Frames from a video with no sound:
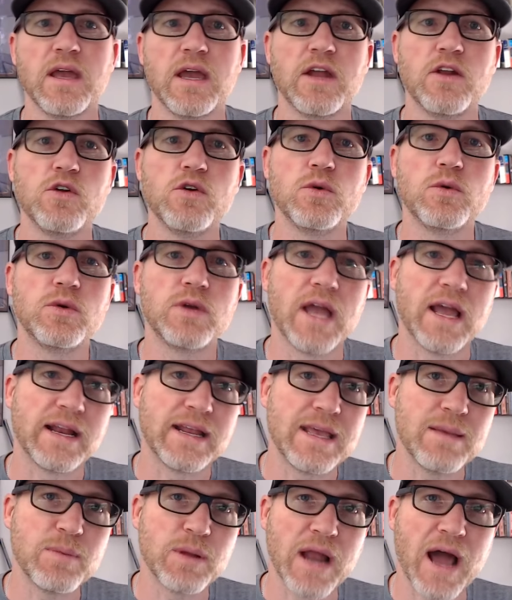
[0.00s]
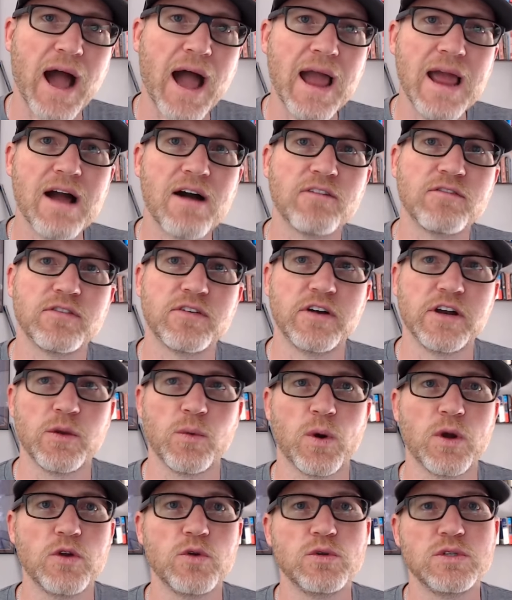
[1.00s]
and keep an eye out for
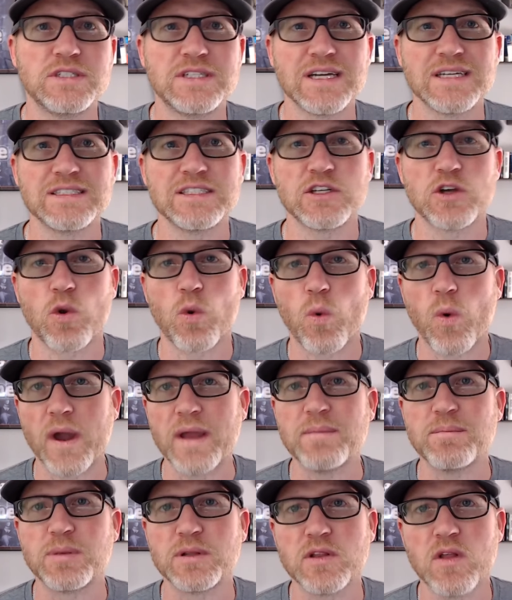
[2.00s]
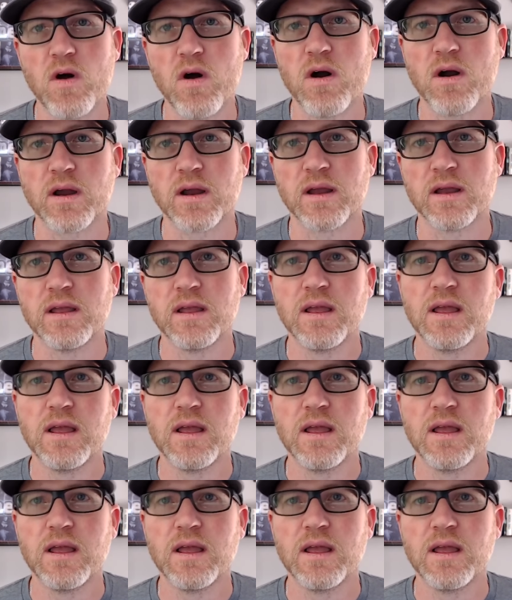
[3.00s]
anyone who doesn't quite belong.